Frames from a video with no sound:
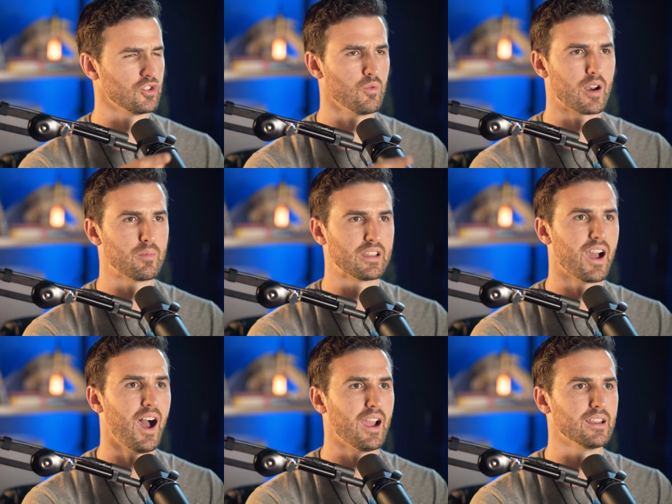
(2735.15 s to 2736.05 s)
Do you want to be
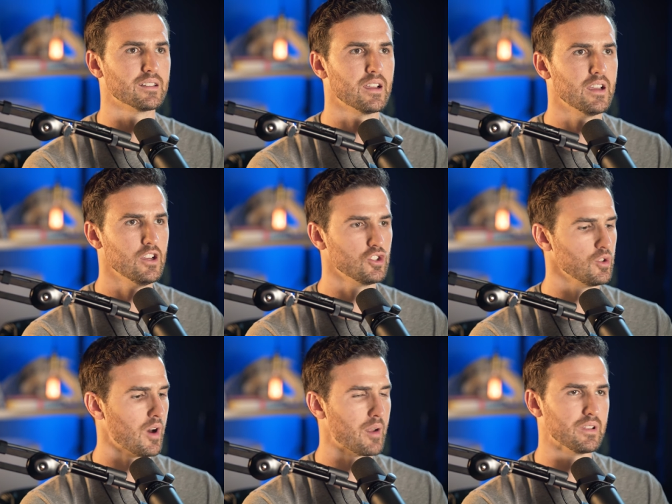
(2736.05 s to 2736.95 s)
kind? Do
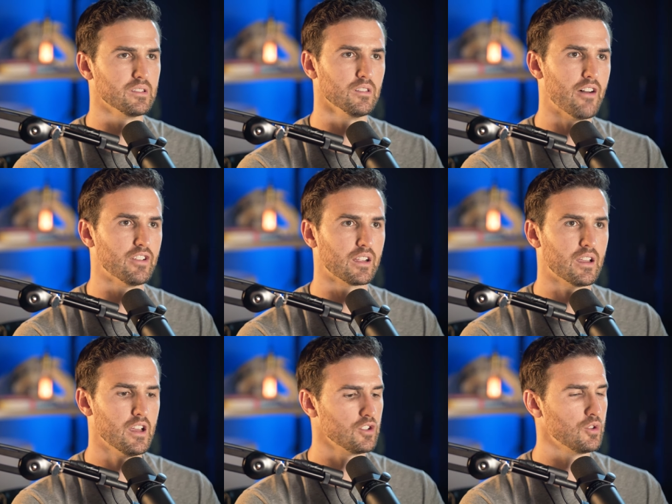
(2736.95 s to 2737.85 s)
you want to be loving?
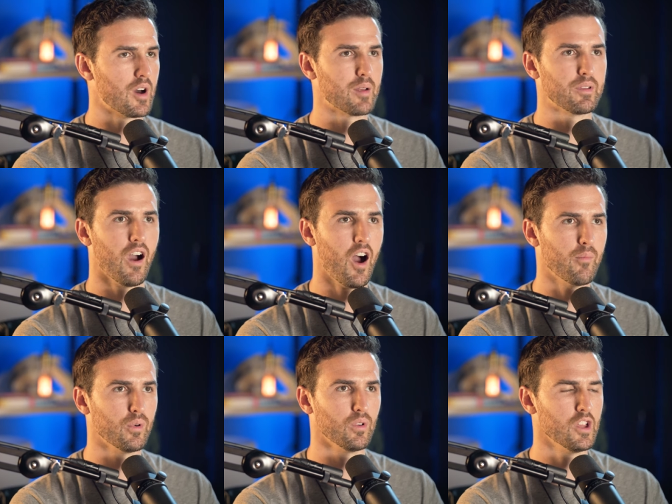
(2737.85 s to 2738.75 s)
Do you want to be
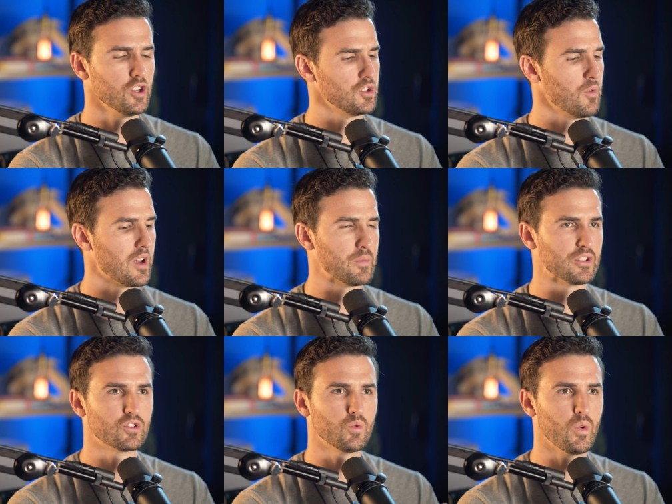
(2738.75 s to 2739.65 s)
humble? Do you want to be
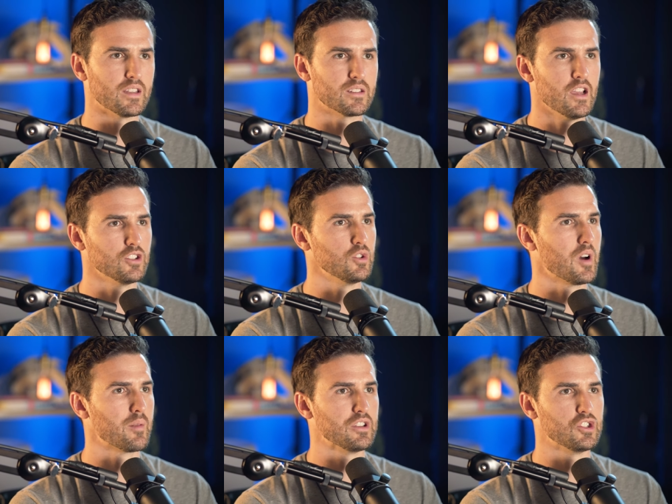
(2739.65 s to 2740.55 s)
sweet? Do you
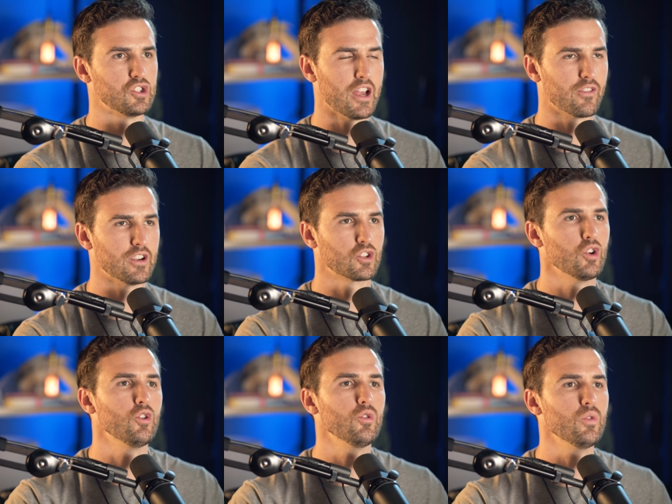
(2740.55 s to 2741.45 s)
want to be generous?
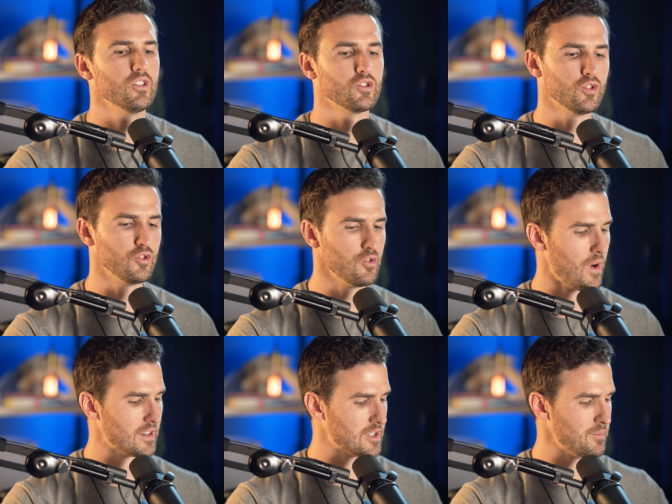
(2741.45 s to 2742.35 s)
Who do you
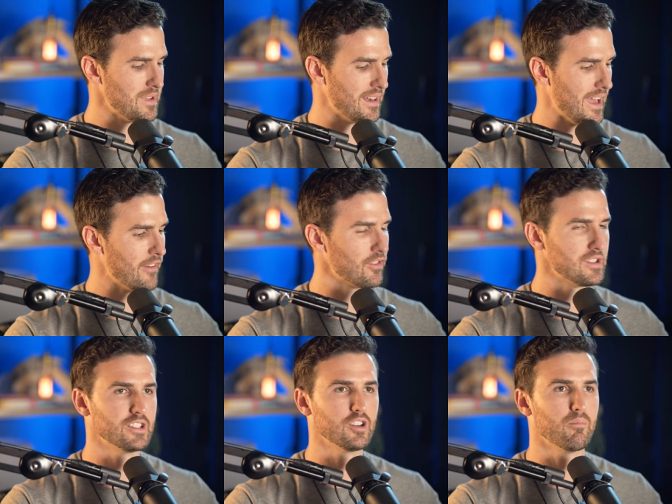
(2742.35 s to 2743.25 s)
want to be at every
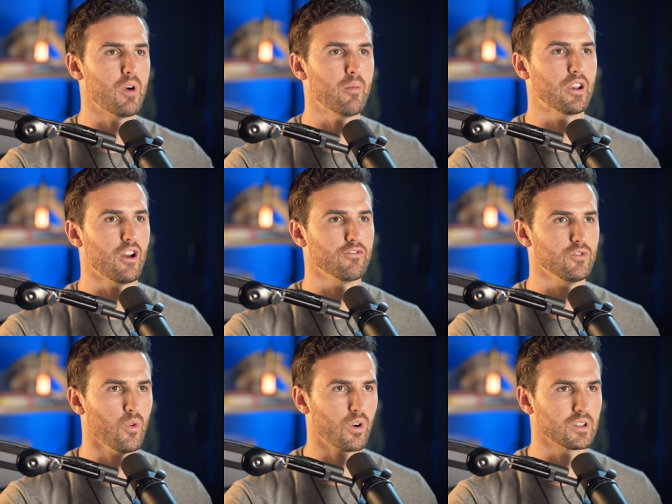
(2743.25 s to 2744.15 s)
single moment of
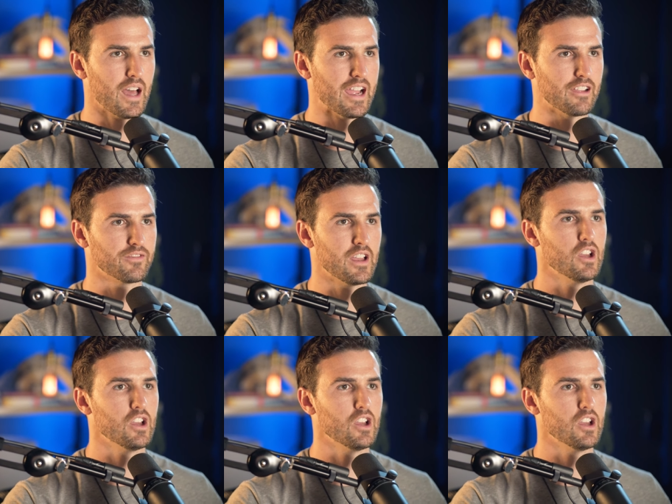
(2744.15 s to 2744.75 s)
your life?